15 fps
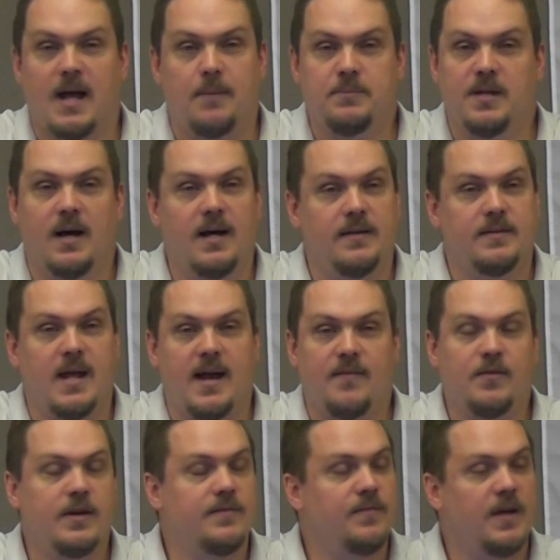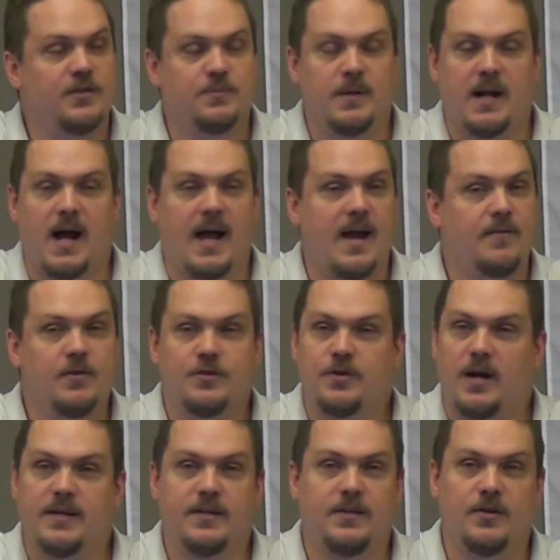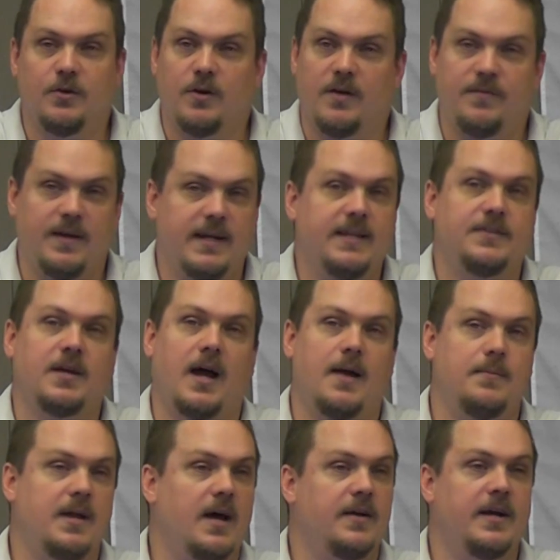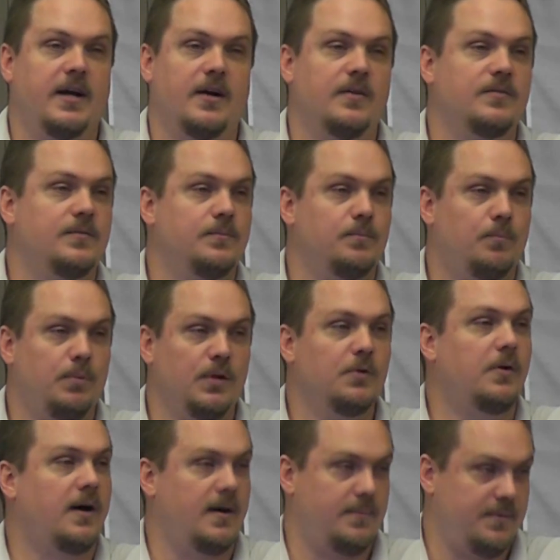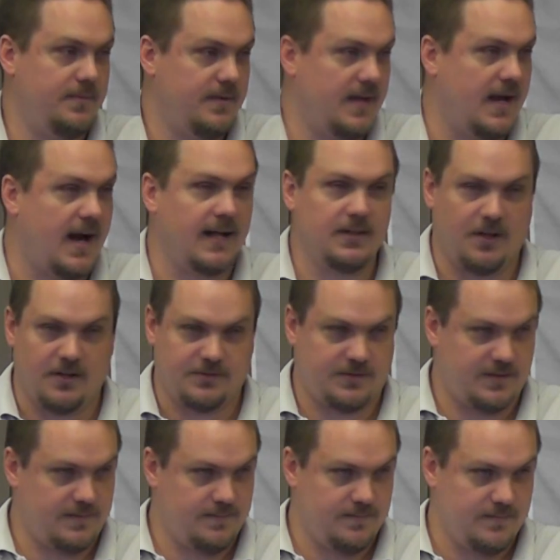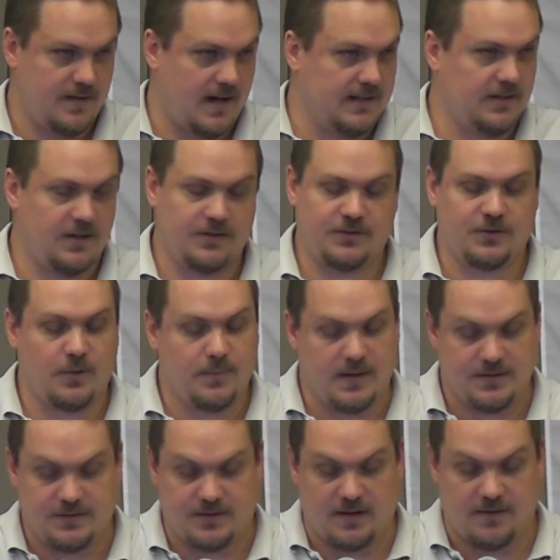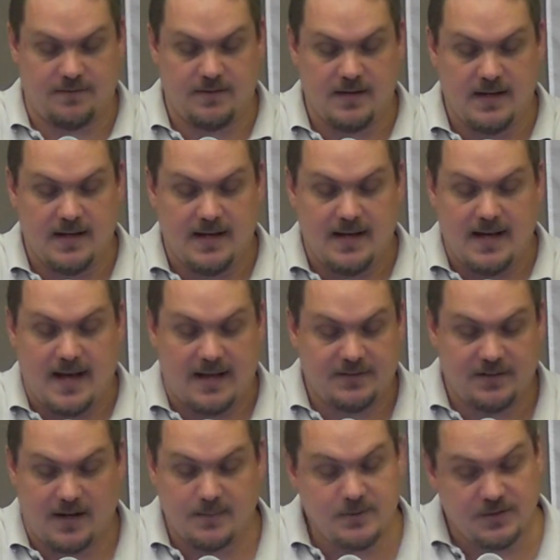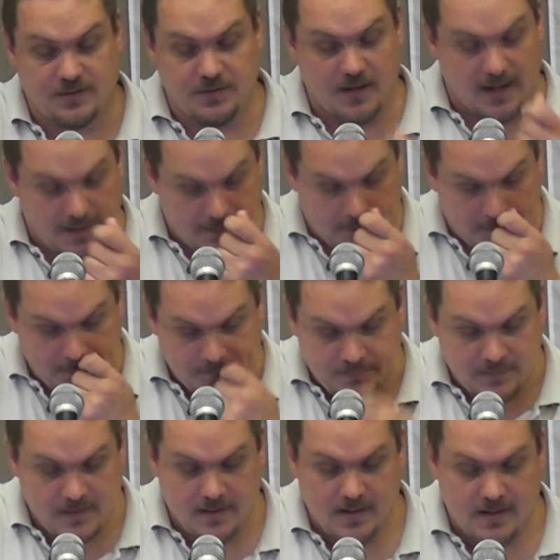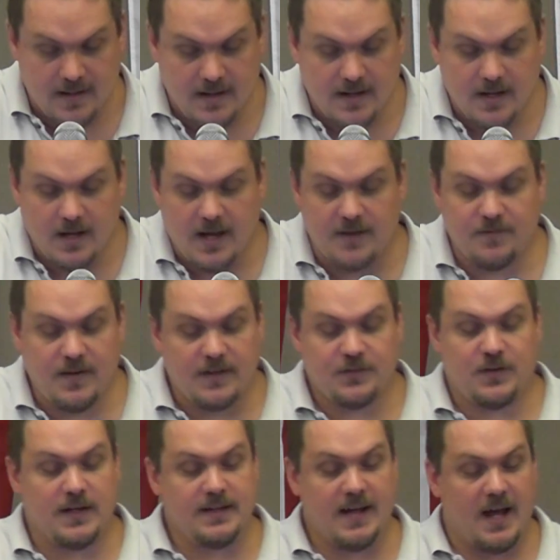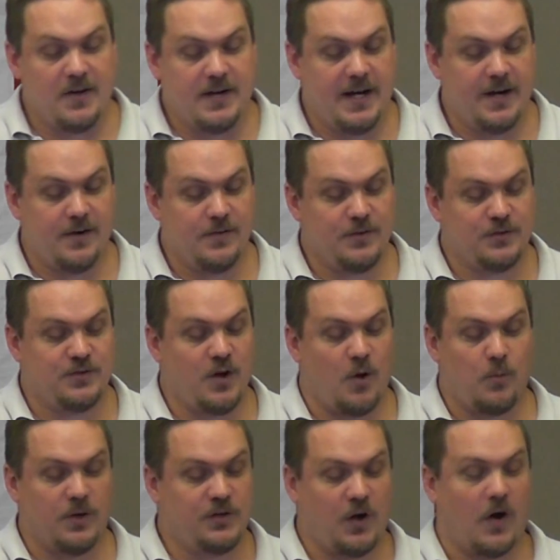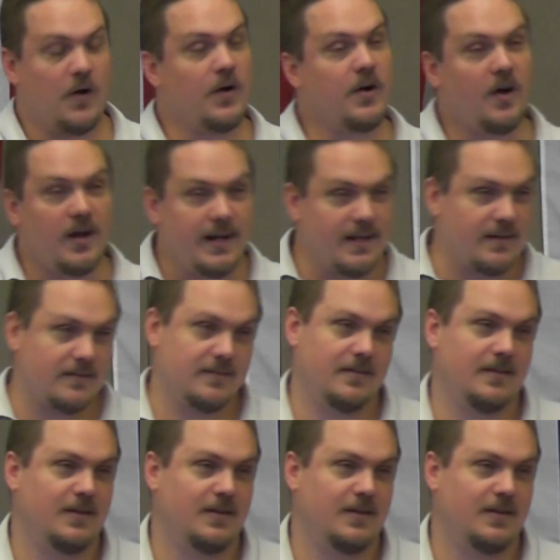I'm done. Every investment I ever tried to do of any type down here blew up and I lost. I lost so much stuff. I said, I'm just done. Investing down here, there's no return on it.